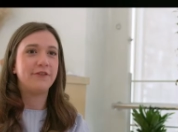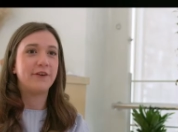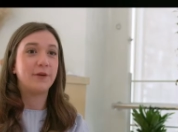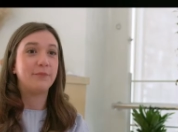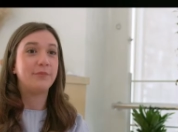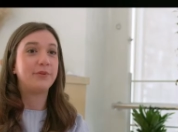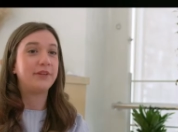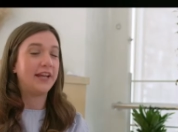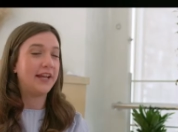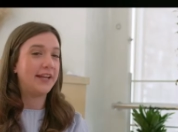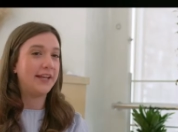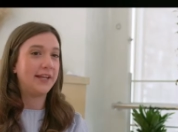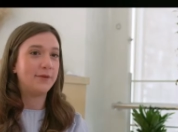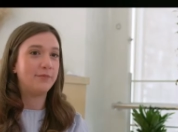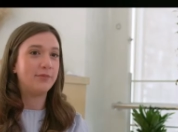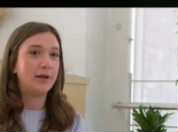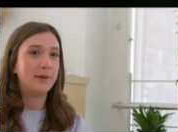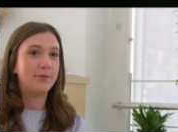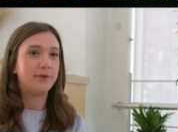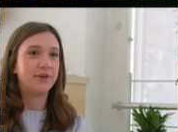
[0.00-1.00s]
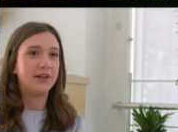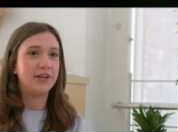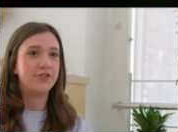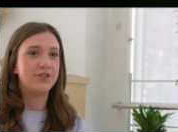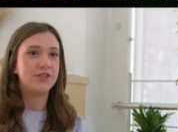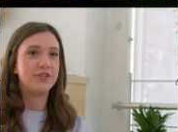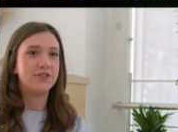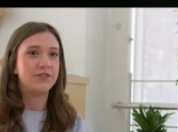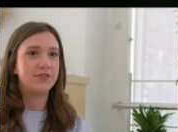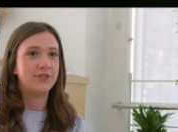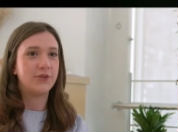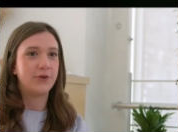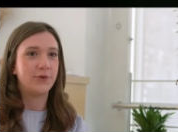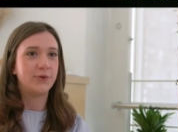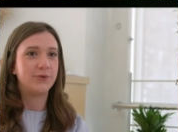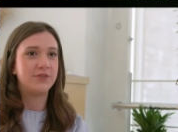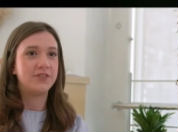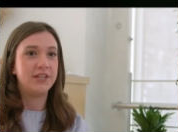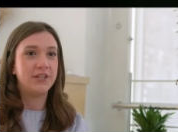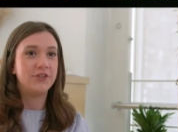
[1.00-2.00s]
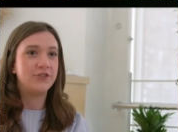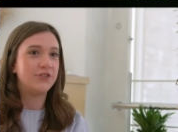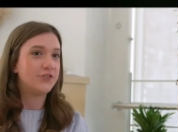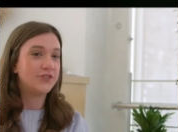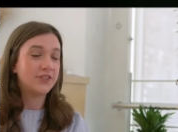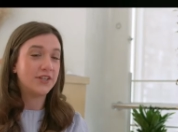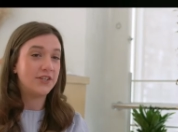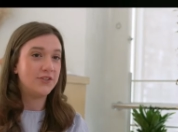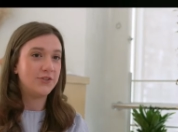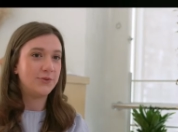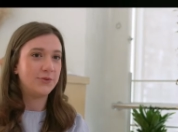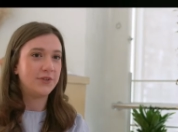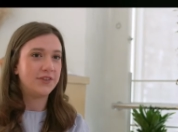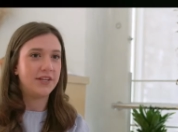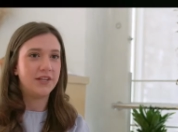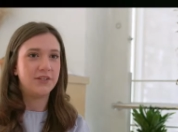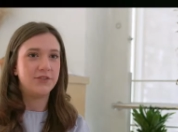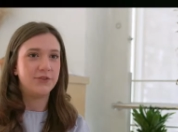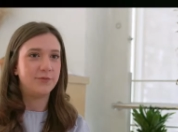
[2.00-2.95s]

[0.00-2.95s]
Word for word: for planning and preparation, so teachers can do what they